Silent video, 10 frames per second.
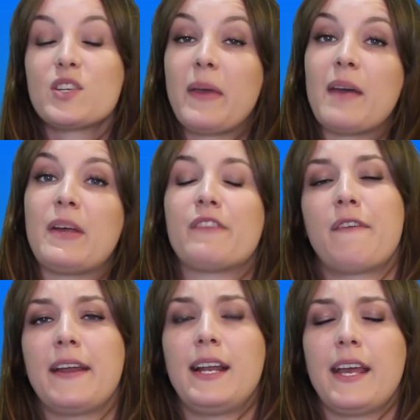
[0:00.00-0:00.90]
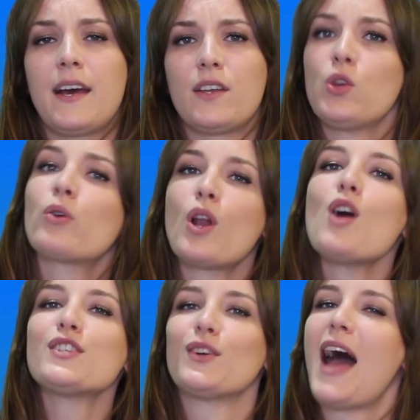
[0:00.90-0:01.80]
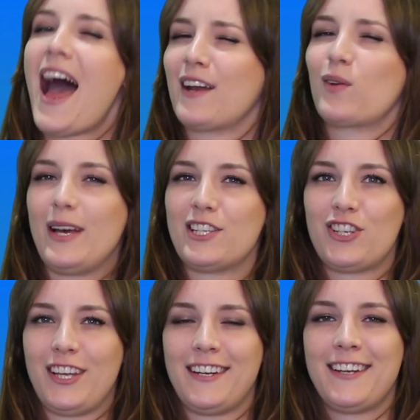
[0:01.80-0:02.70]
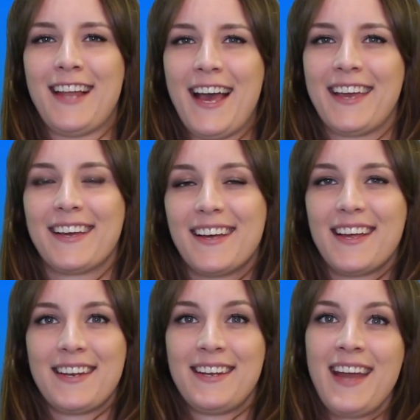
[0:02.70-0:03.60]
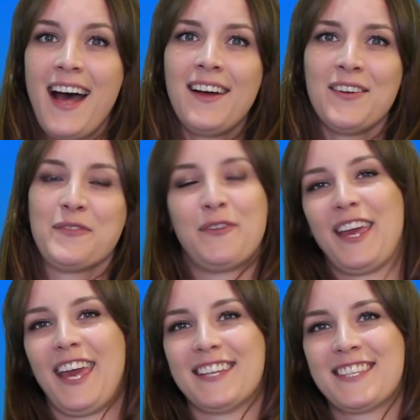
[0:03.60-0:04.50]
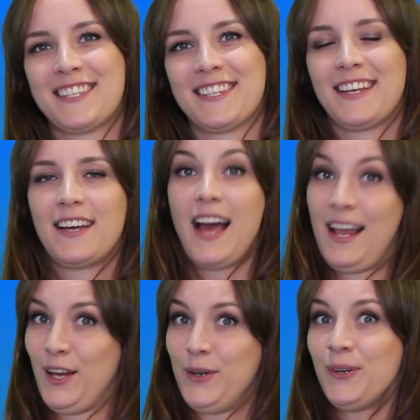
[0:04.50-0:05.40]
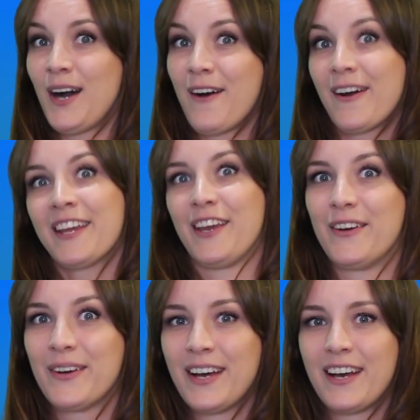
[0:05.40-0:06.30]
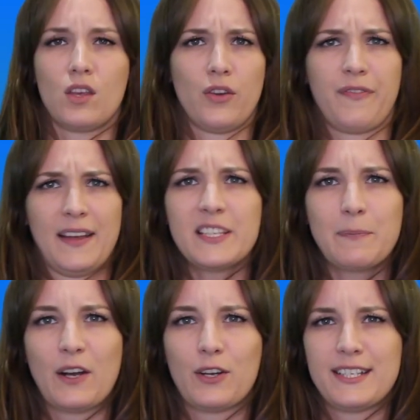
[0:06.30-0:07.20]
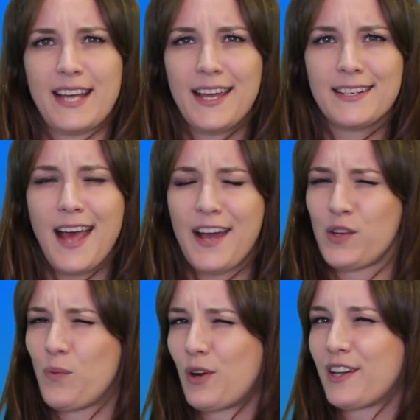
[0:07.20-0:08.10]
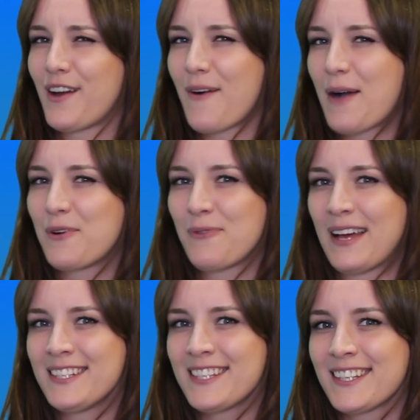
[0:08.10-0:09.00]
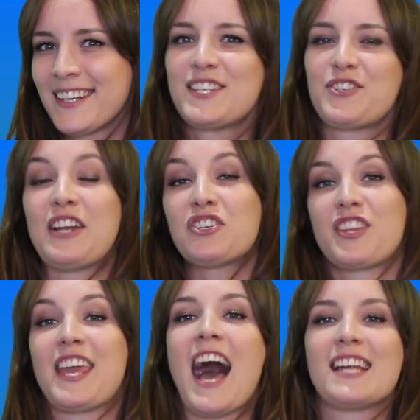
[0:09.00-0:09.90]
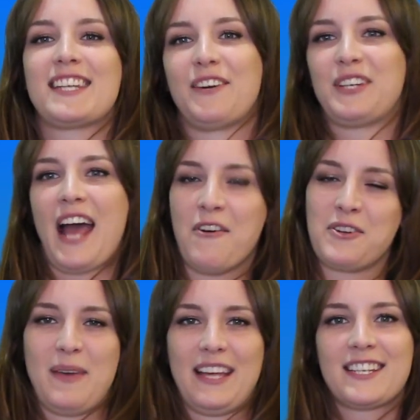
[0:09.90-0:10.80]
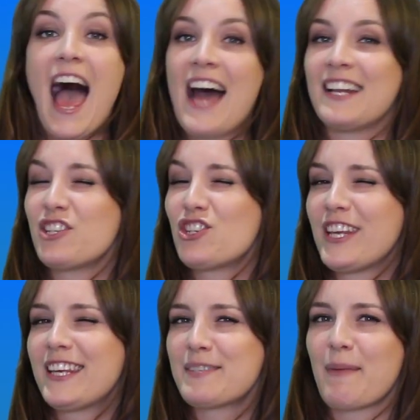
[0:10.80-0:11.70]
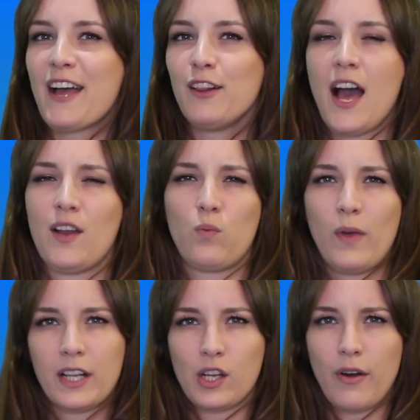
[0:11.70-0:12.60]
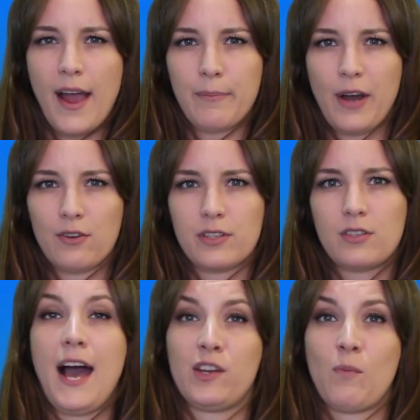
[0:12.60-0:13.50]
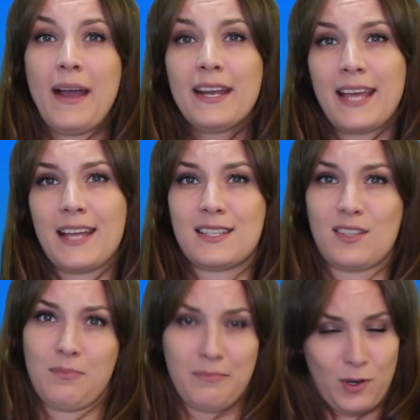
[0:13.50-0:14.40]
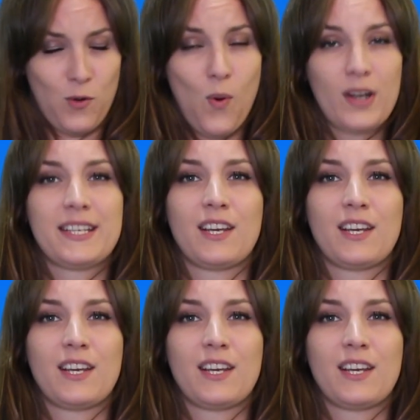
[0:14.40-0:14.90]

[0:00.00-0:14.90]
To be a bit friendlier, you can also add a question, like, na, wie geht's? Hello, how are you? Your friend's been on a date and you want to know how it went? Stretch the ah sound out a bit, add a cheeky smile and wiggle your eyebrows, and you might get some quality